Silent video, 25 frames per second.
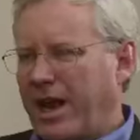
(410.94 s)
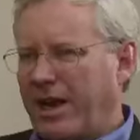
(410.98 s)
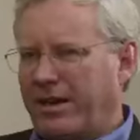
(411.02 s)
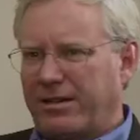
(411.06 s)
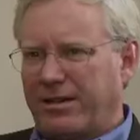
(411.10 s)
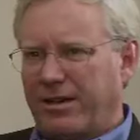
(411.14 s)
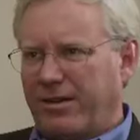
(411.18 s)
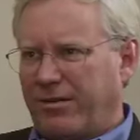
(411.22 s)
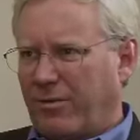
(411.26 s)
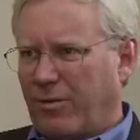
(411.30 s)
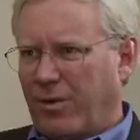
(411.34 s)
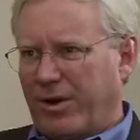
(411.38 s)
the
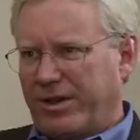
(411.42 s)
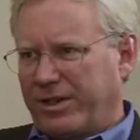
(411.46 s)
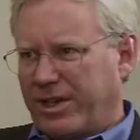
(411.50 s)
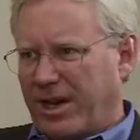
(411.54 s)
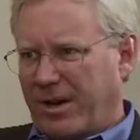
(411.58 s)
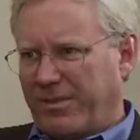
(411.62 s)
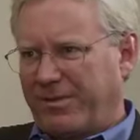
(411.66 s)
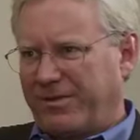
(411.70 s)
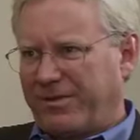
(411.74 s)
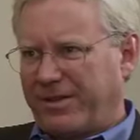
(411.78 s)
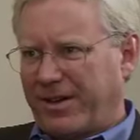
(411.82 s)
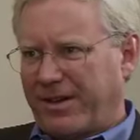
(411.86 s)
acti- what
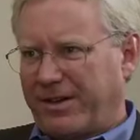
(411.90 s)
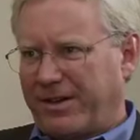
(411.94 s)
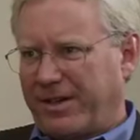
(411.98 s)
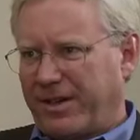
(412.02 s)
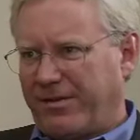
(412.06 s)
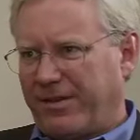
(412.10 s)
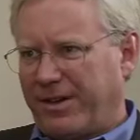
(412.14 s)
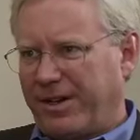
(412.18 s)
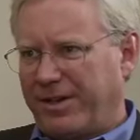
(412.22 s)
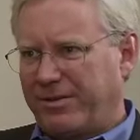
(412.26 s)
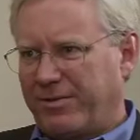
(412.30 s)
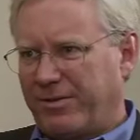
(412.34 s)
type of
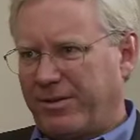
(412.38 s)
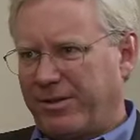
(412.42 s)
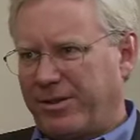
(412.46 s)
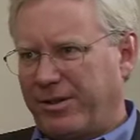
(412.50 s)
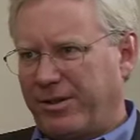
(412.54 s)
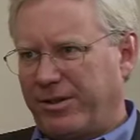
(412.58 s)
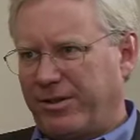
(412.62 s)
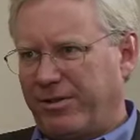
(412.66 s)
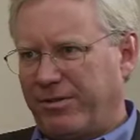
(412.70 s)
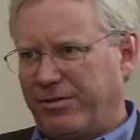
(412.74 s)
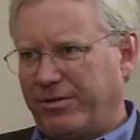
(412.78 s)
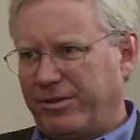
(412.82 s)
activities would
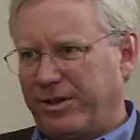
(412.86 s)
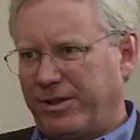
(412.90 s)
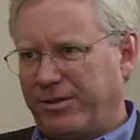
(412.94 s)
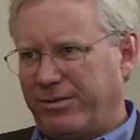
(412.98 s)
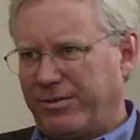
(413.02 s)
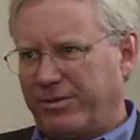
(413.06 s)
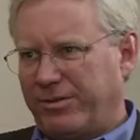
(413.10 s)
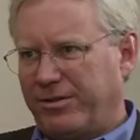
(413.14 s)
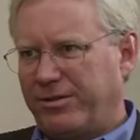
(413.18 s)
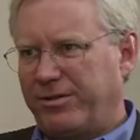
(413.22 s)
you do to